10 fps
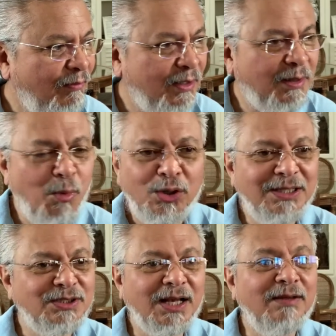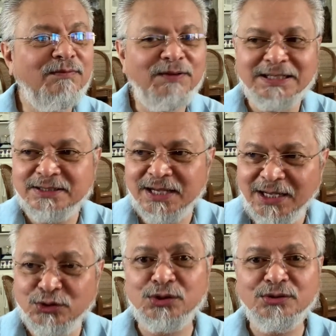well, the more
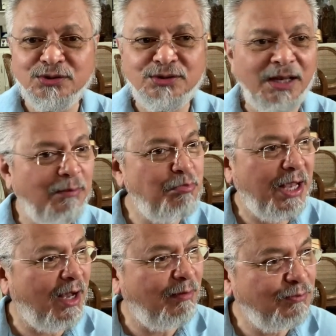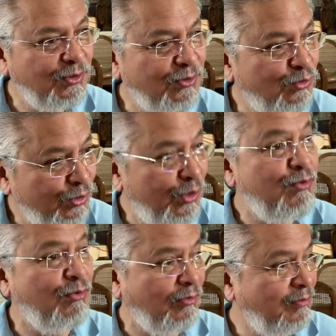disadvantageous it becomes to
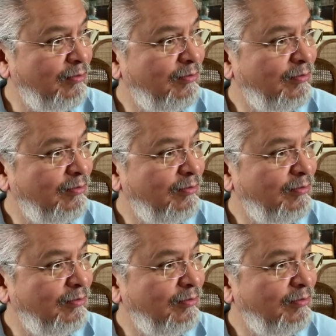you,